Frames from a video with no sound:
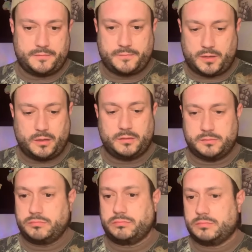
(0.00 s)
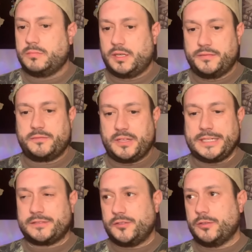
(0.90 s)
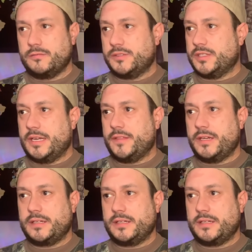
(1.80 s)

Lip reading: all of the flags in Eurovision, I think.